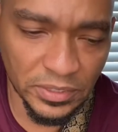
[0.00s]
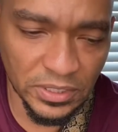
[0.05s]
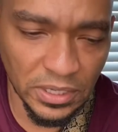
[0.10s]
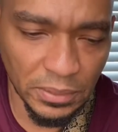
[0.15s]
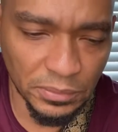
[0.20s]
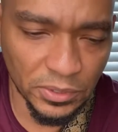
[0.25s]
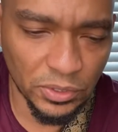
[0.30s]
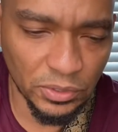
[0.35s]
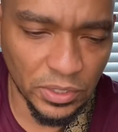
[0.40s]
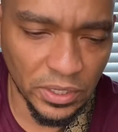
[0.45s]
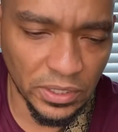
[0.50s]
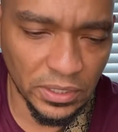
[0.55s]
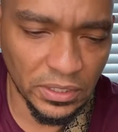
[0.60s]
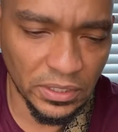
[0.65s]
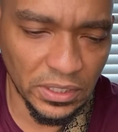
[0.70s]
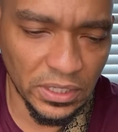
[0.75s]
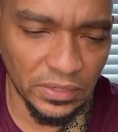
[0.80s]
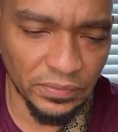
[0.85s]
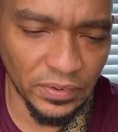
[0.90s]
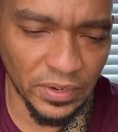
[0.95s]
Some of you
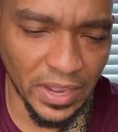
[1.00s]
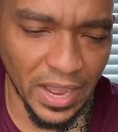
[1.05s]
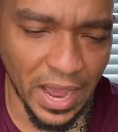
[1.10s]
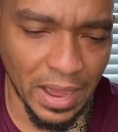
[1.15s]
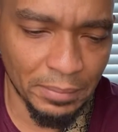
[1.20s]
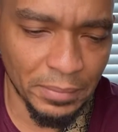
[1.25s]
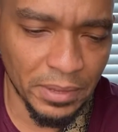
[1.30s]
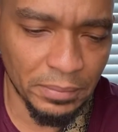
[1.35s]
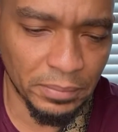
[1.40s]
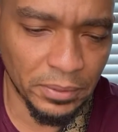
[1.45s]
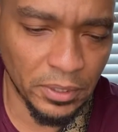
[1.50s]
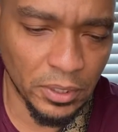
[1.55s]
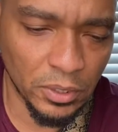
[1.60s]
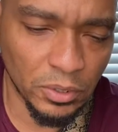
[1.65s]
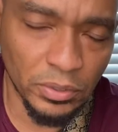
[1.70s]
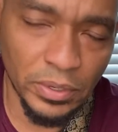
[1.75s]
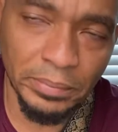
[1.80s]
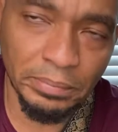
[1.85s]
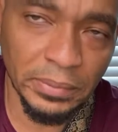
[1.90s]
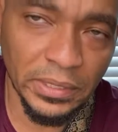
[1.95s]
can leave a comment
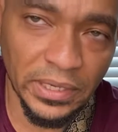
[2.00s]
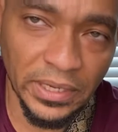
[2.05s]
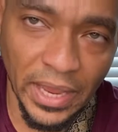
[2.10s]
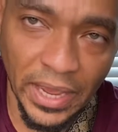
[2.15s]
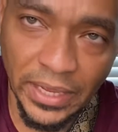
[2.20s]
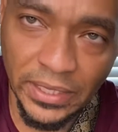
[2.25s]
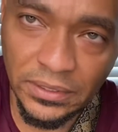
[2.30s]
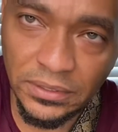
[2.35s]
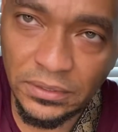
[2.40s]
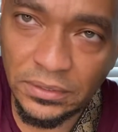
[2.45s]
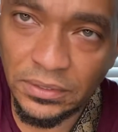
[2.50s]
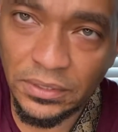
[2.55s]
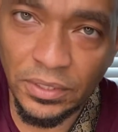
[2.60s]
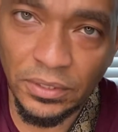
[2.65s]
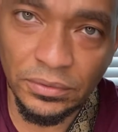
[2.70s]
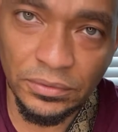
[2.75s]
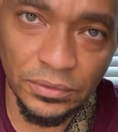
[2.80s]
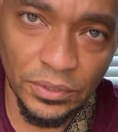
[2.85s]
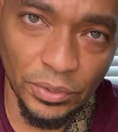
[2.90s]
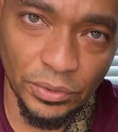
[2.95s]
below and be nice.
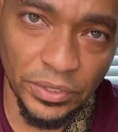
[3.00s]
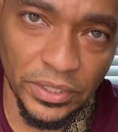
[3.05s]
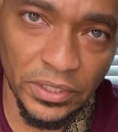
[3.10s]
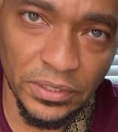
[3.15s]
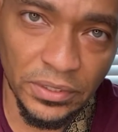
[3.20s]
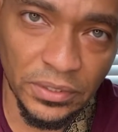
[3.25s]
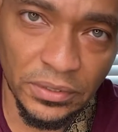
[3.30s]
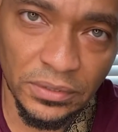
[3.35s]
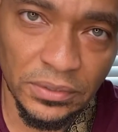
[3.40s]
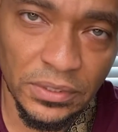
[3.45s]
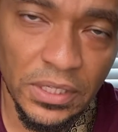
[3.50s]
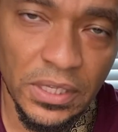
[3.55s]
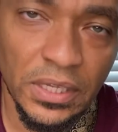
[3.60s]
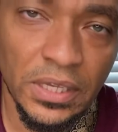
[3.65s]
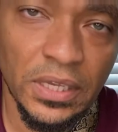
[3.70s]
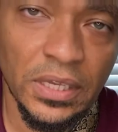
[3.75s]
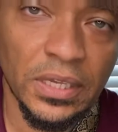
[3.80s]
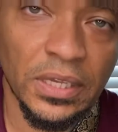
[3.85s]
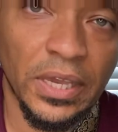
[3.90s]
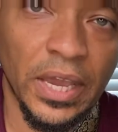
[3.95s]
No need to
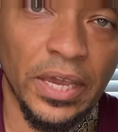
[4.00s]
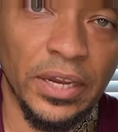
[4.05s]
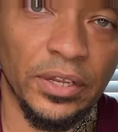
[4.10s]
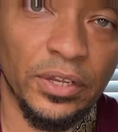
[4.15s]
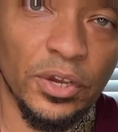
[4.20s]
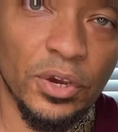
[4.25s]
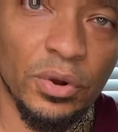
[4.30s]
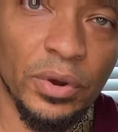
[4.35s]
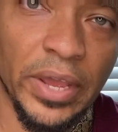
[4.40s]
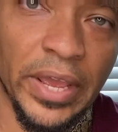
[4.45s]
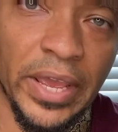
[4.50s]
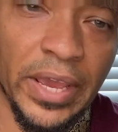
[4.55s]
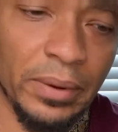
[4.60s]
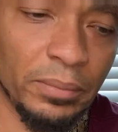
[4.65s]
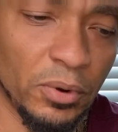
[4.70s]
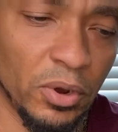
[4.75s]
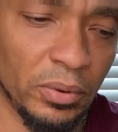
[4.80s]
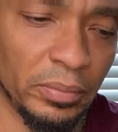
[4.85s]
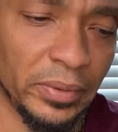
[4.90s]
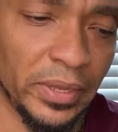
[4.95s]
kind of go
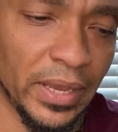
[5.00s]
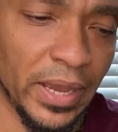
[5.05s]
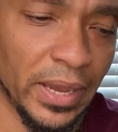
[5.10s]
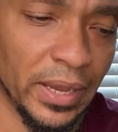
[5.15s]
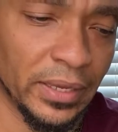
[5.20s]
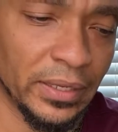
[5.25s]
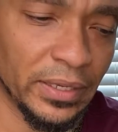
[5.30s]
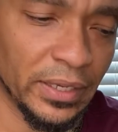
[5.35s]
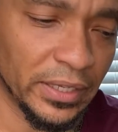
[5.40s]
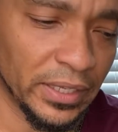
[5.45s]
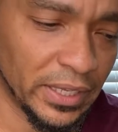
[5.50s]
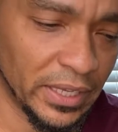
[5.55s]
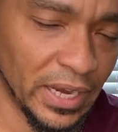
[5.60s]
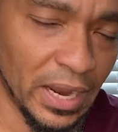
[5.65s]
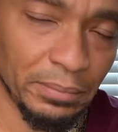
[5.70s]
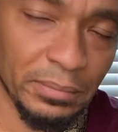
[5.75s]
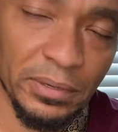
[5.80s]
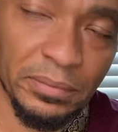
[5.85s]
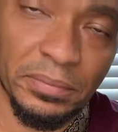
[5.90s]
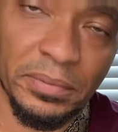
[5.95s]
ham on me. Again,
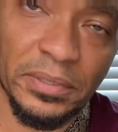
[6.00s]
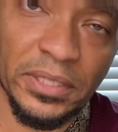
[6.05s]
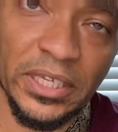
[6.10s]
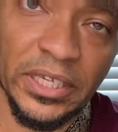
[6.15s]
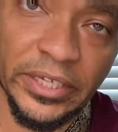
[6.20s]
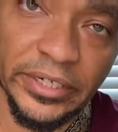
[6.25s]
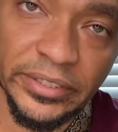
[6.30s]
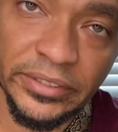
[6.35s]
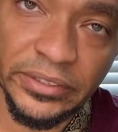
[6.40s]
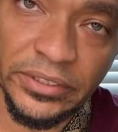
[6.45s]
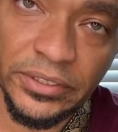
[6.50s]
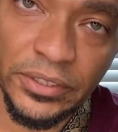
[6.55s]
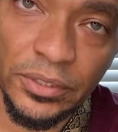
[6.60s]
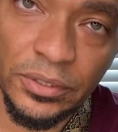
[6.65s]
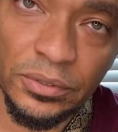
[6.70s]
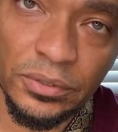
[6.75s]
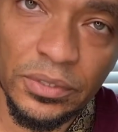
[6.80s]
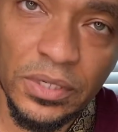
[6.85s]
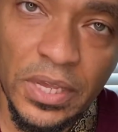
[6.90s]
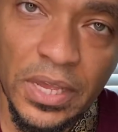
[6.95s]
I'm a beginner,
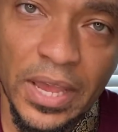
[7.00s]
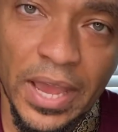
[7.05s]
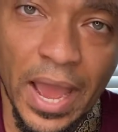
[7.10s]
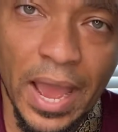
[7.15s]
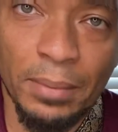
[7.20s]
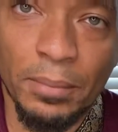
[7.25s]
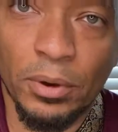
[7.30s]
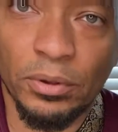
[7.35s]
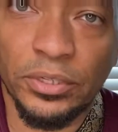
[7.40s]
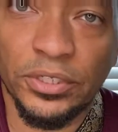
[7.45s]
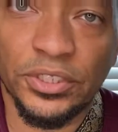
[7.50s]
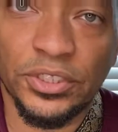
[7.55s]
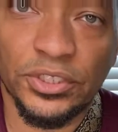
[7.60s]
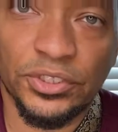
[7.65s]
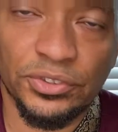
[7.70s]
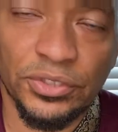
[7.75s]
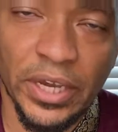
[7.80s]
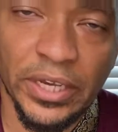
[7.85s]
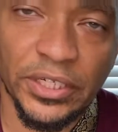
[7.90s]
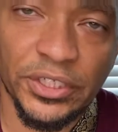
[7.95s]
so I'm only
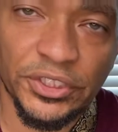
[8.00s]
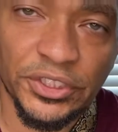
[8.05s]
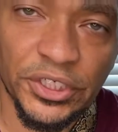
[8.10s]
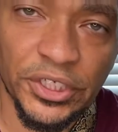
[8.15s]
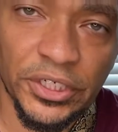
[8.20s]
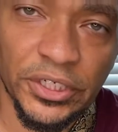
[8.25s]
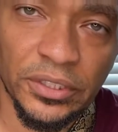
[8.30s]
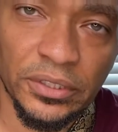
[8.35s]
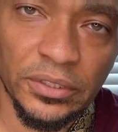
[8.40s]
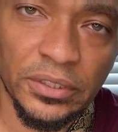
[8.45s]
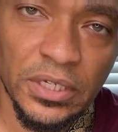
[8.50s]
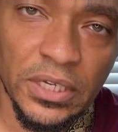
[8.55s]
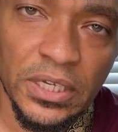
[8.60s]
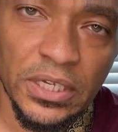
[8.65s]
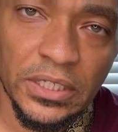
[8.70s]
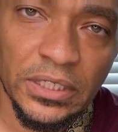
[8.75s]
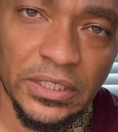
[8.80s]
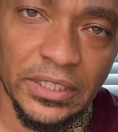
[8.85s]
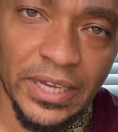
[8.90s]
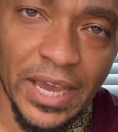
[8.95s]
just trying to share
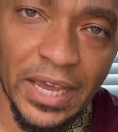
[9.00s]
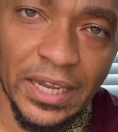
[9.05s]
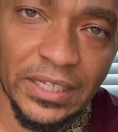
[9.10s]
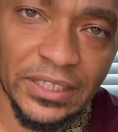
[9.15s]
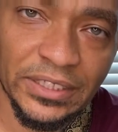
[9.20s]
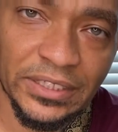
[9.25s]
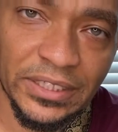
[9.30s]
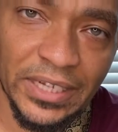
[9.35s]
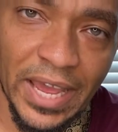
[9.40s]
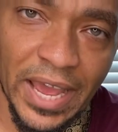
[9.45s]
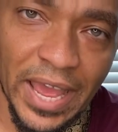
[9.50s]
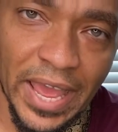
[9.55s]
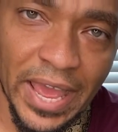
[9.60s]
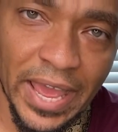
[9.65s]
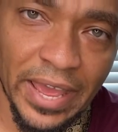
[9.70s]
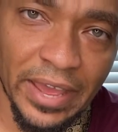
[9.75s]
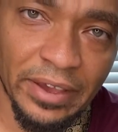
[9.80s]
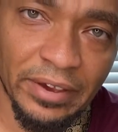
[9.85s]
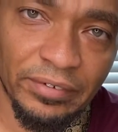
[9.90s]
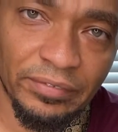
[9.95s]
knowledge that I
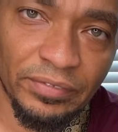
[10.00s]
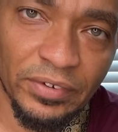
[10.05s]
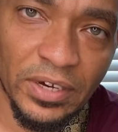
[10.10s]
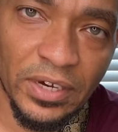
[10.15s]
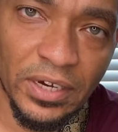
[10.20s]
have.